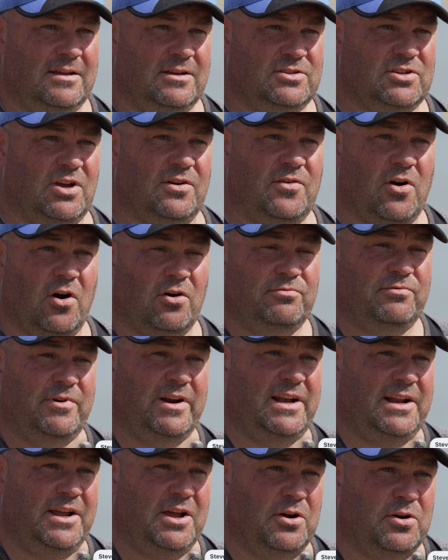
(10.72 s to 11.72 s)
So I've got a
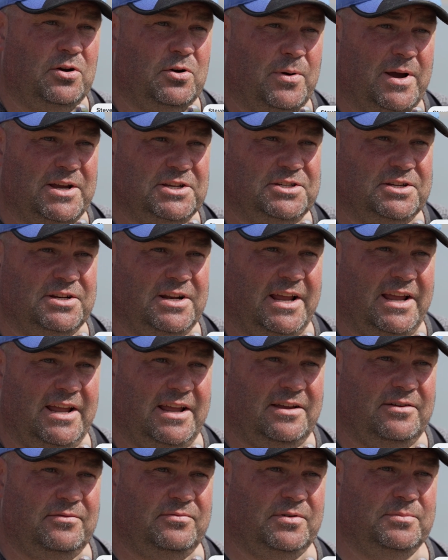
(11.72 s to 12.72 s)
really good question
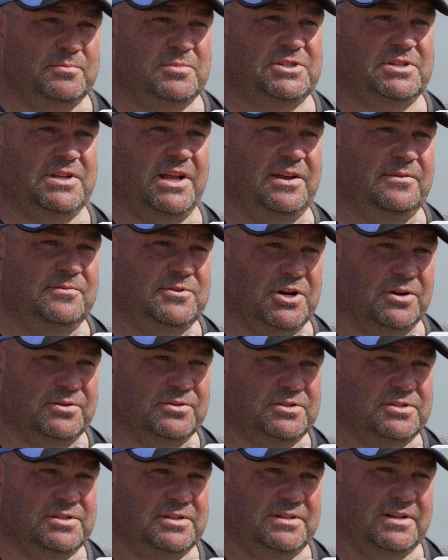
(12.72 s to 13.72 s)
here from Steve
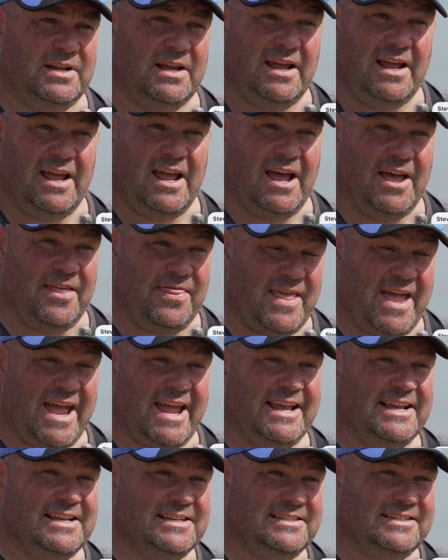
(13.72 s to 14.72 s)
Johnson, and
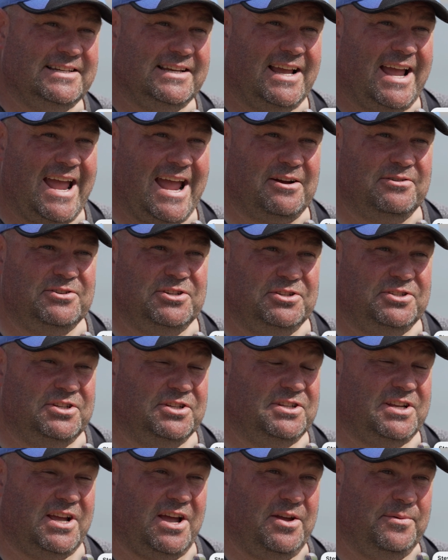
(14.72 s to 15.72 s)
that is, how do you
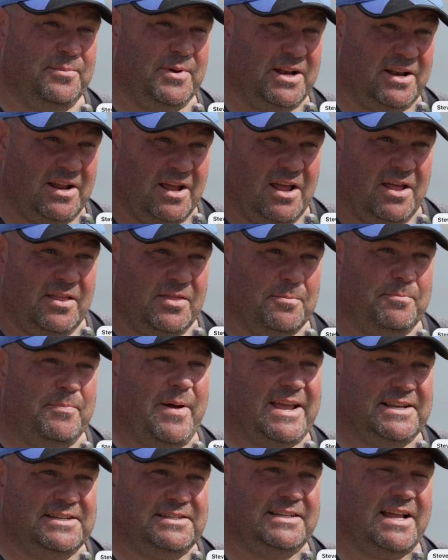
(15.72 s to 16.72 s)
determine the
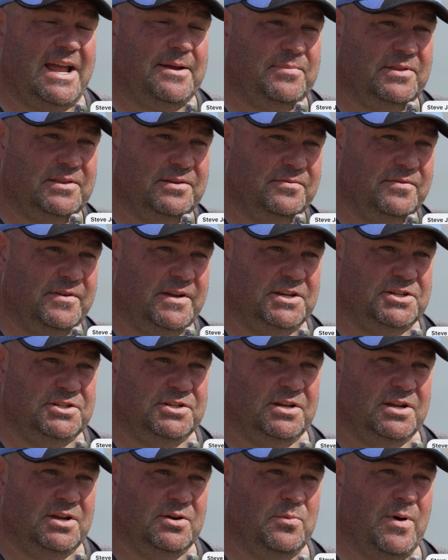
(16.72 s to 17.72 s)
best depth to
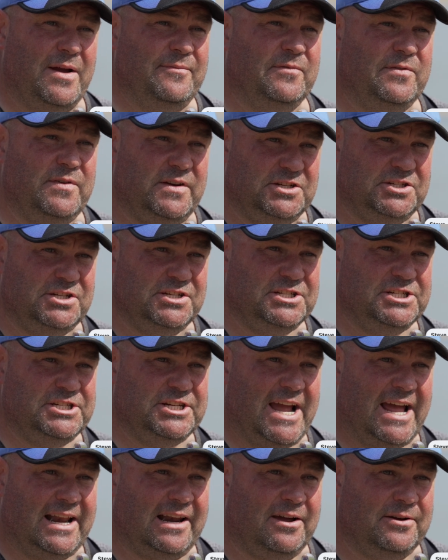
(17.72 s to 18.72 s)
fish when fishing
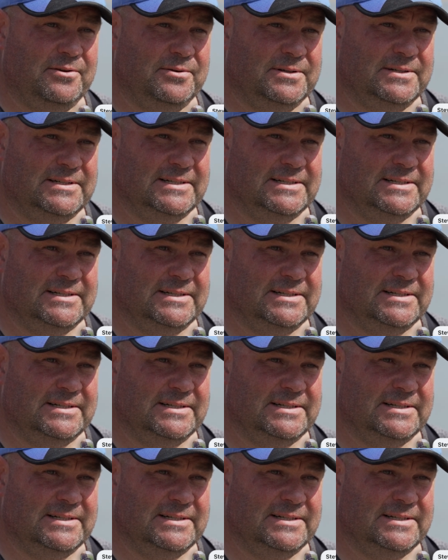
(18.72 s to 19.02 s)
shallow?